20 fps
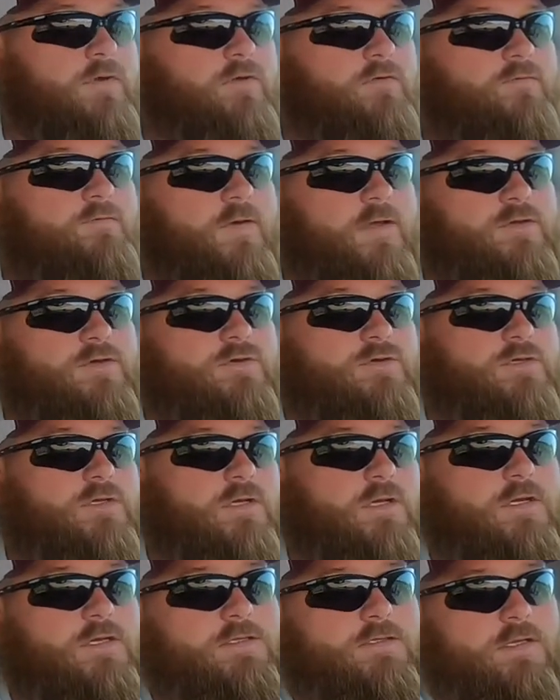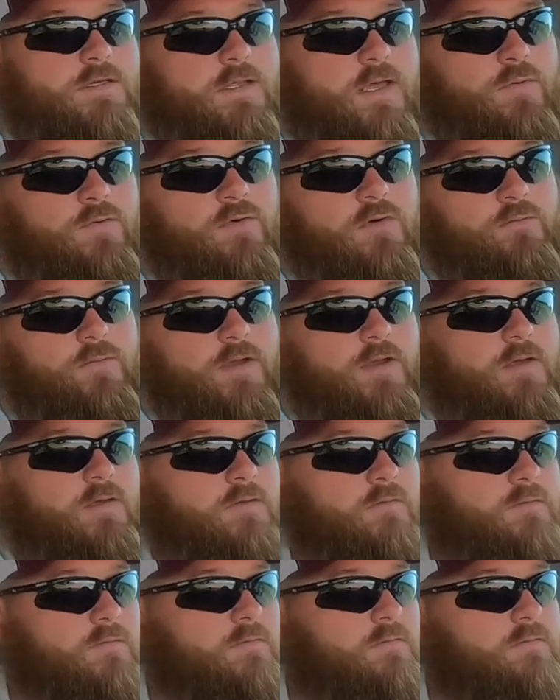new features it is that they want me to